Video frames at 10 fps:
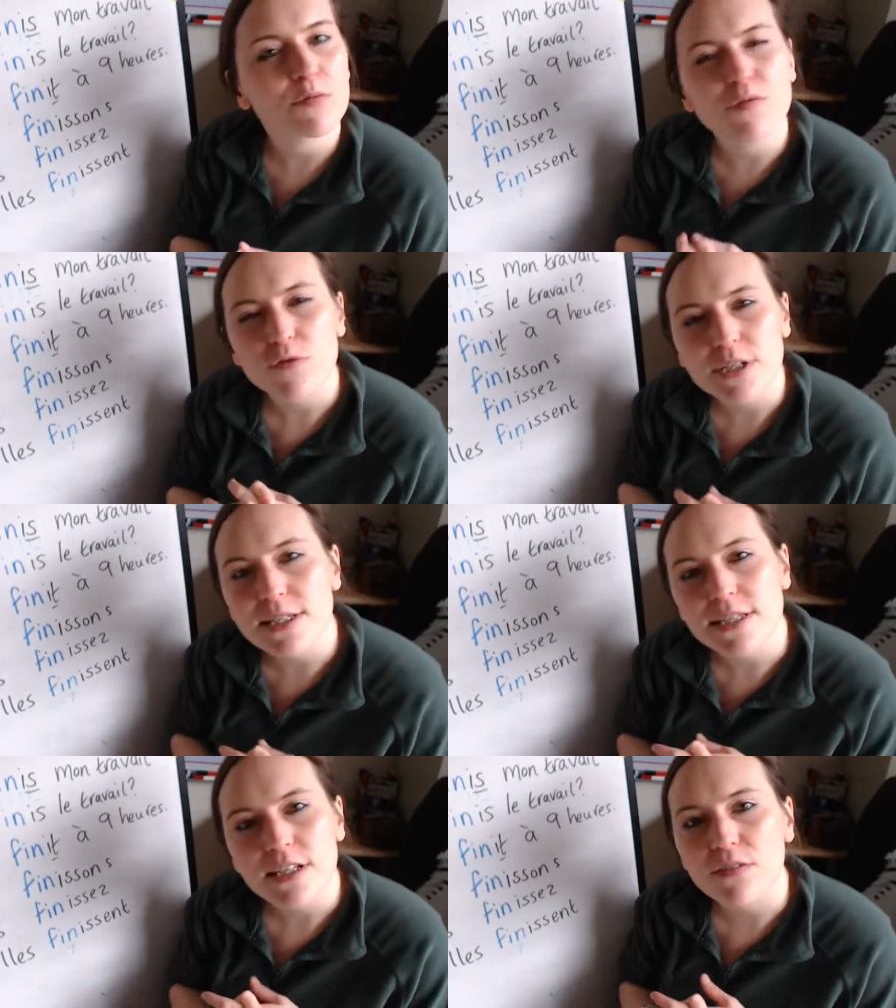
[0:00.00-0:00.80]
We've already
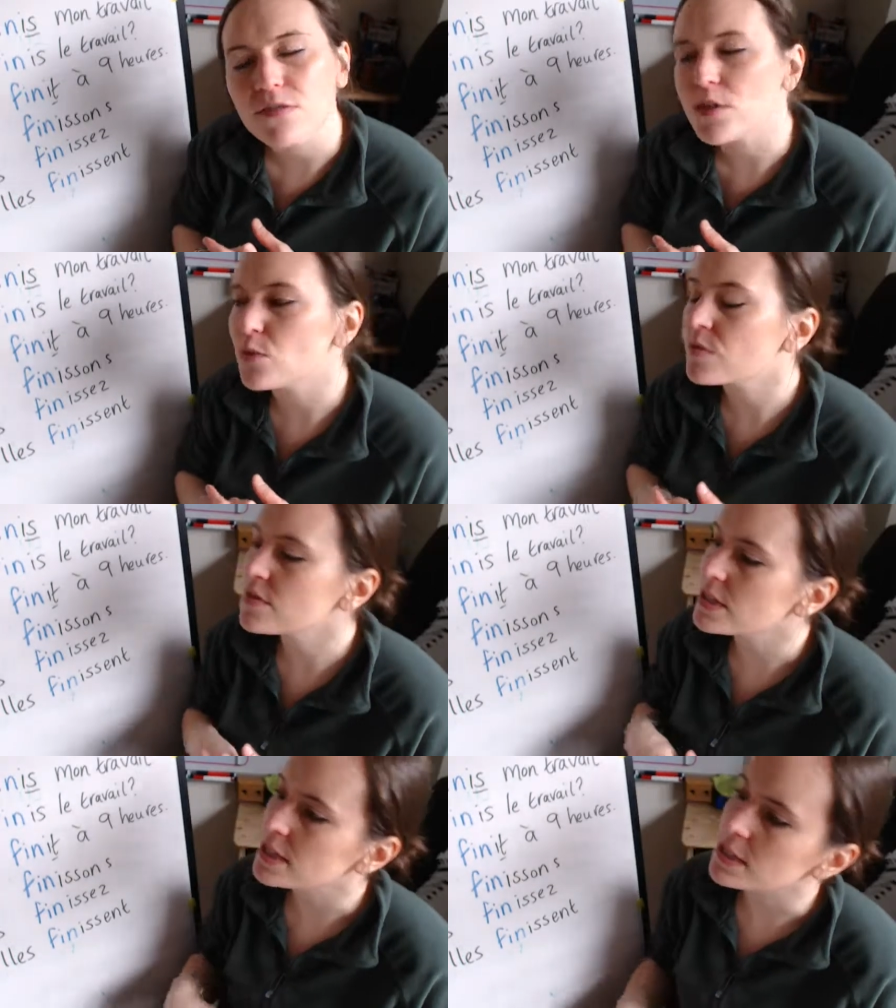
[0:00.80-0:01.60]
seen a few. We've
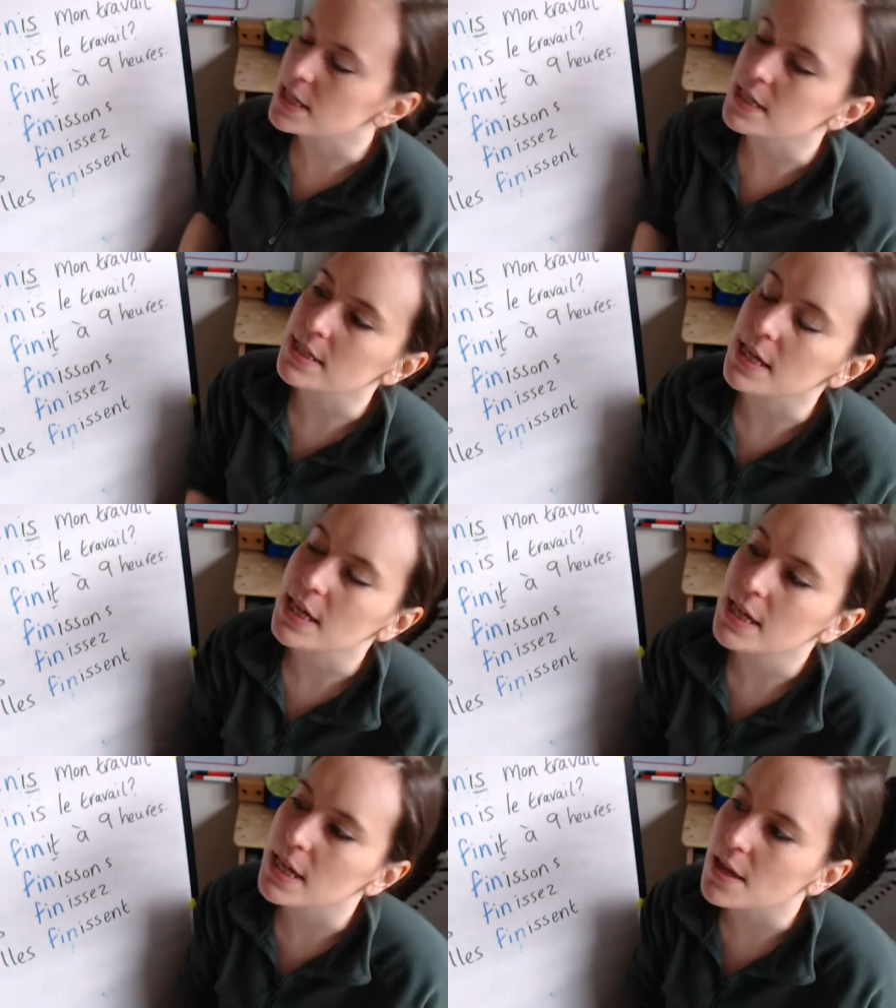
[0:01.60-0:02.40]
seen things
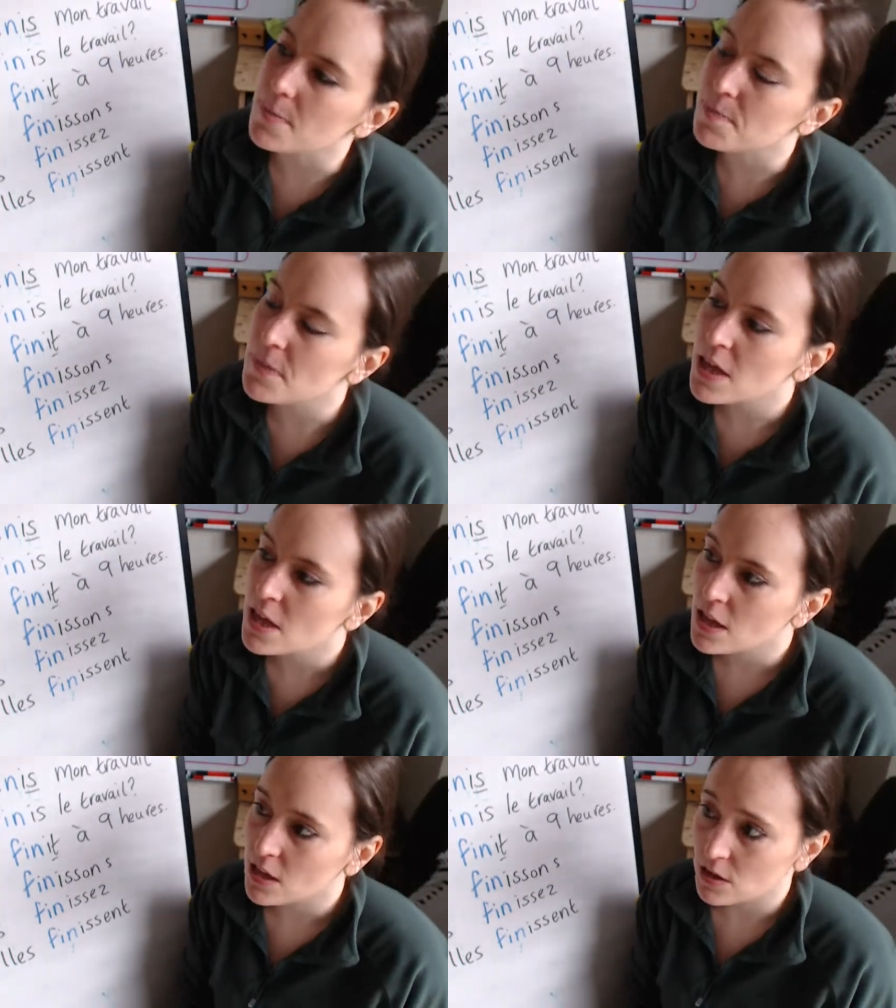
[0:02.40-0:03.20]
like um,
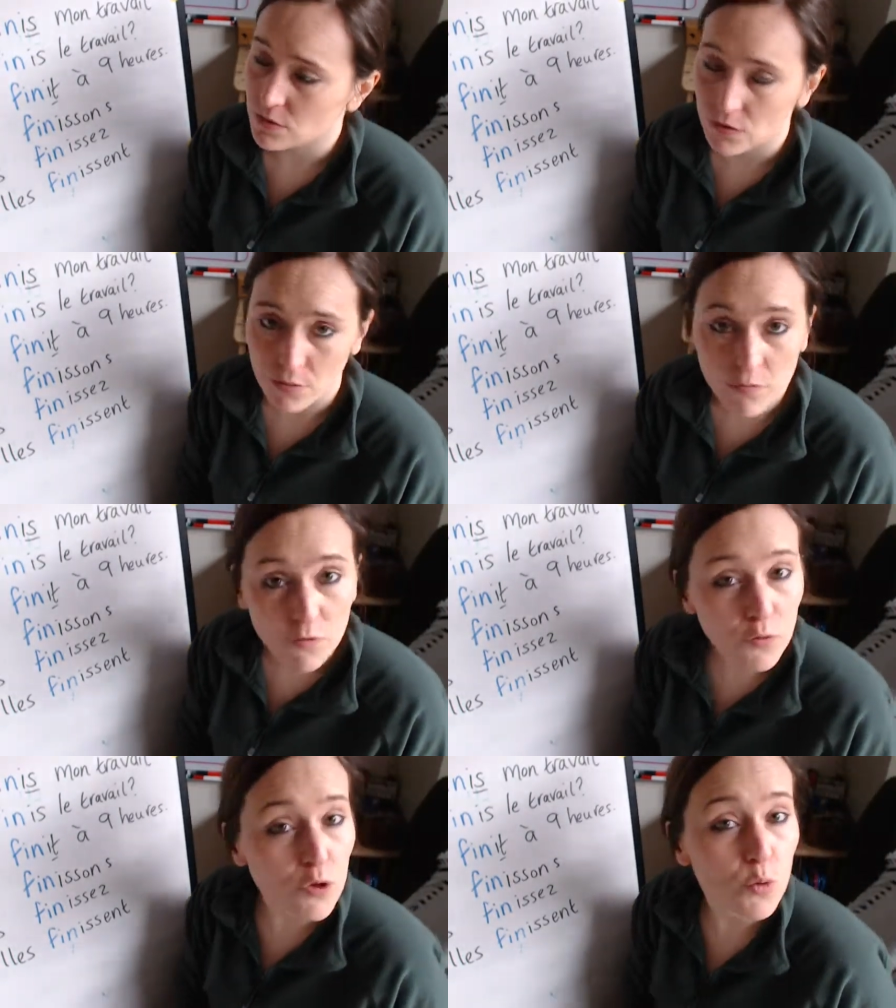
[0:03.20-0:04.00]
the verb
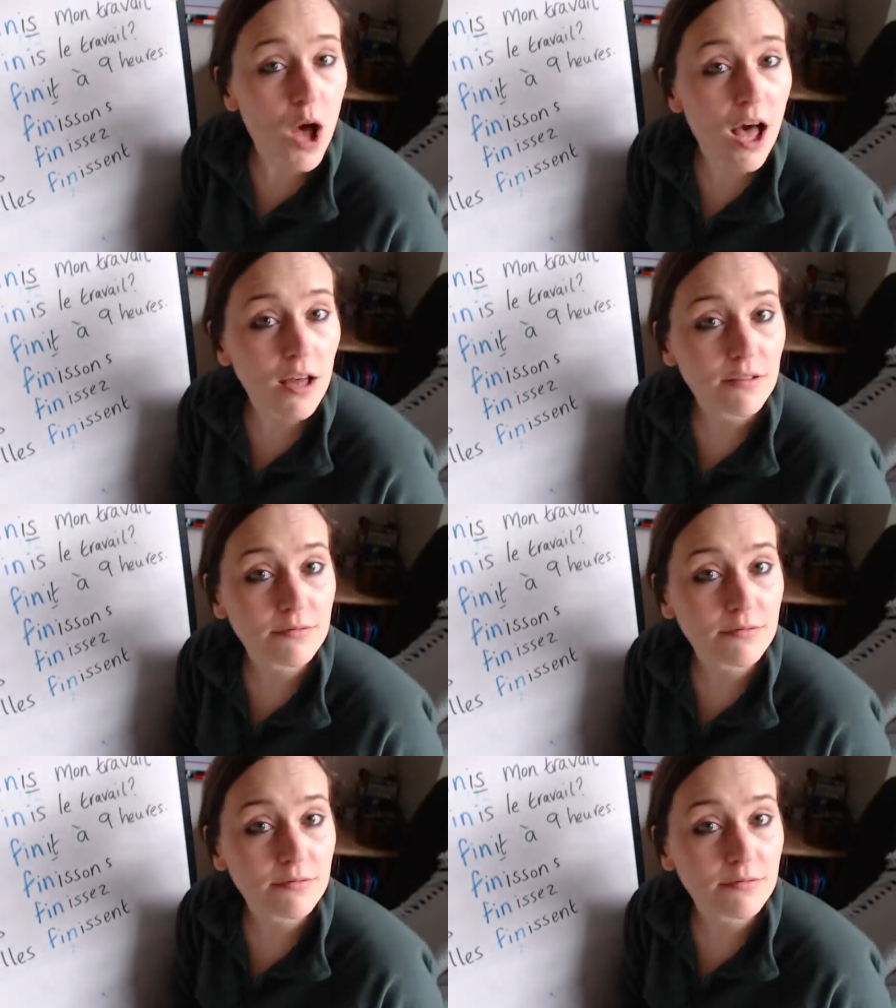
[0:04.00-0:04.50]
vouloir.